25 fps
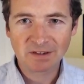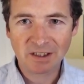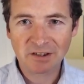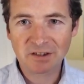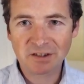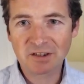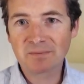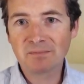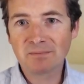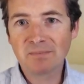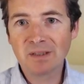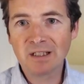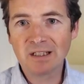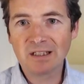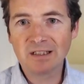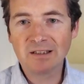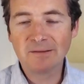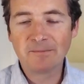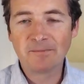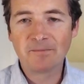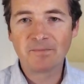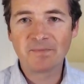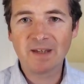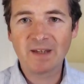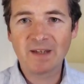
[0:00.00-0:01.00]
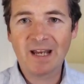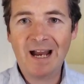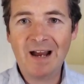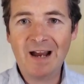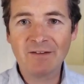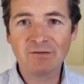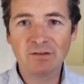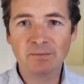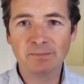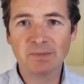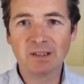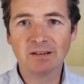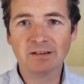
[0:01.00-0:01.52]
such as me,
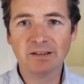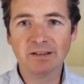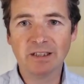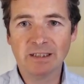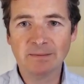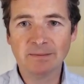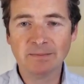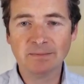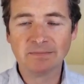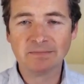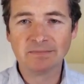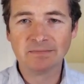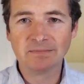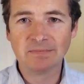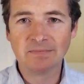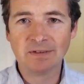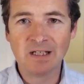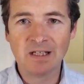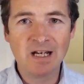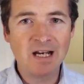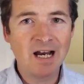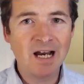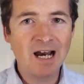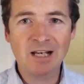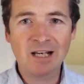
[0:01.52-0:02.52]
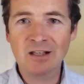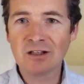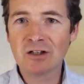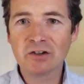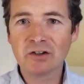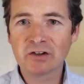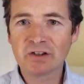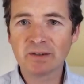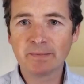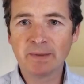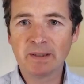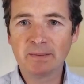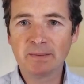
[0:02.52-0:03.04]
have a middle name. And
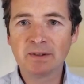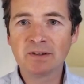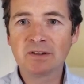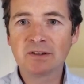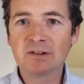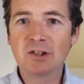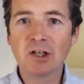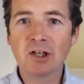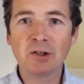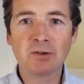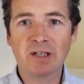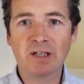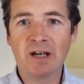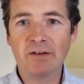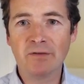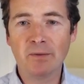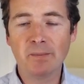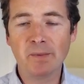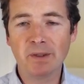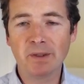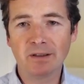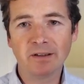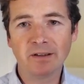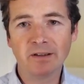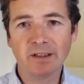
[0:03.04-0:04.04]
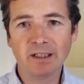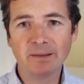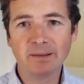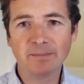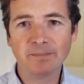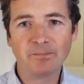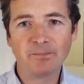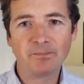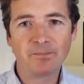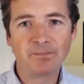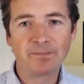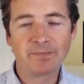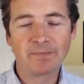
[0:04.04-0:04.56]
lots of people don't have a middle
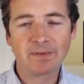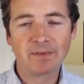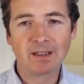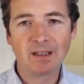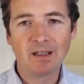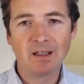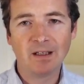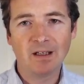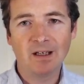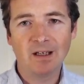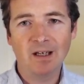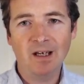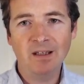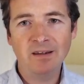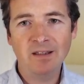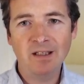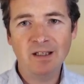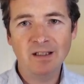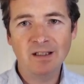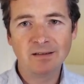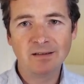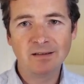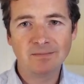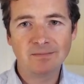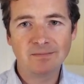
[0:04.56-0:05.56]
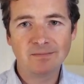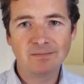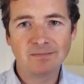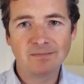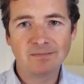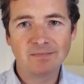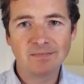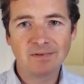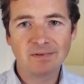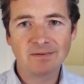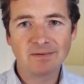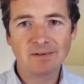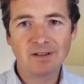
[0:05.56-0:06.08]
name. And then
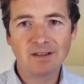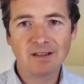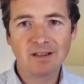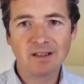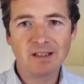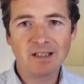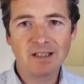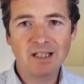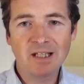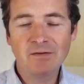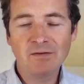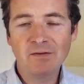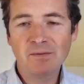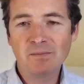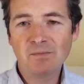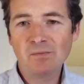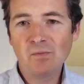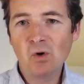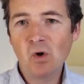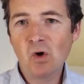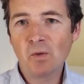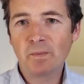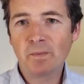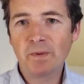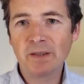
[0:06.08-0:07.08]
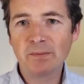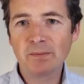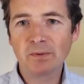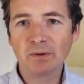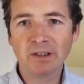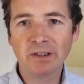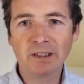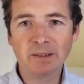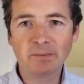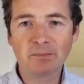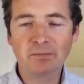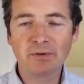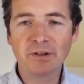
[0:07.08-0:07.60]
even more
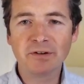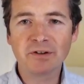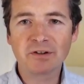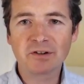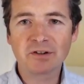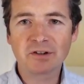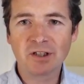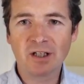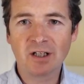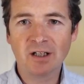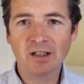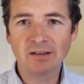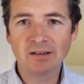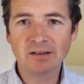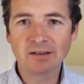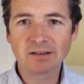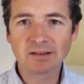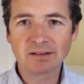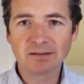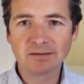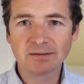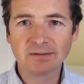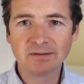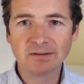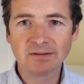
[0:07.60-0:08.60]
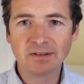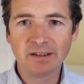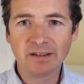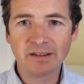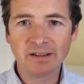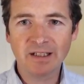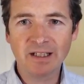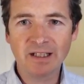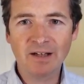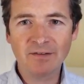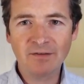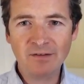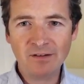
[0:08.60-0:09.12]
people like Prince Charles,
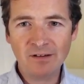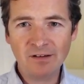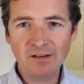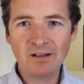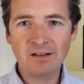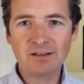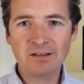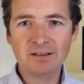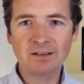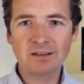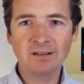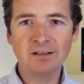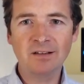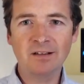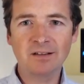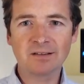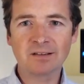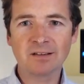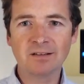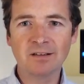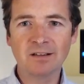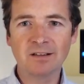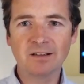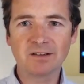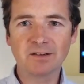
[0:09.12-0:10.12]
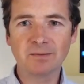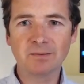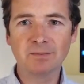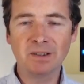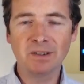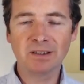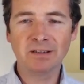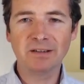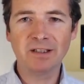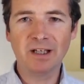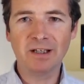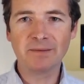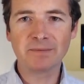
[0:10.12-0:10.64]
they have lots and lots and lots of
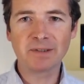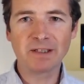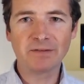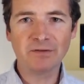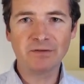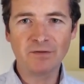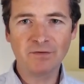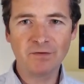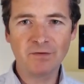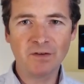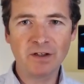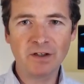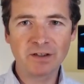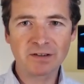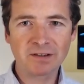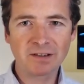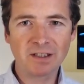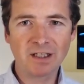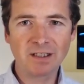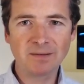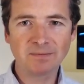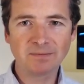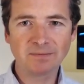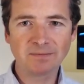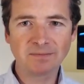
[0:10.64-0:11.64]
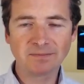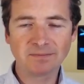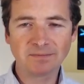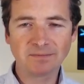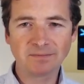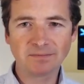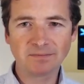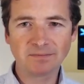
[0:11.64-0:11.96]
middle names. They have a first name,